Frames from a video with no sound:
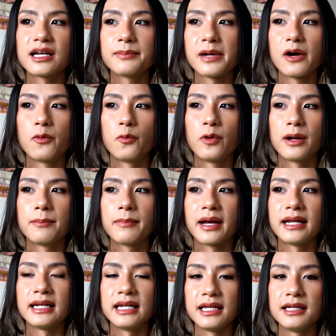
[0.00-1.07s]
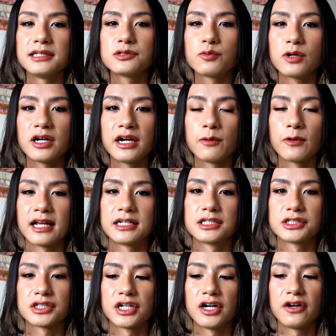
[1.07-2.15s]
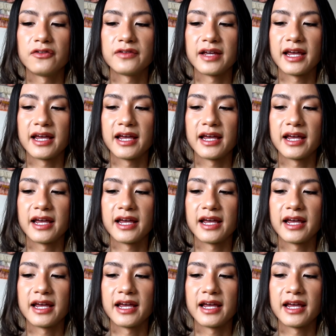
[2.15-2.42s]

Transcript: about what my needs were and what I deserved,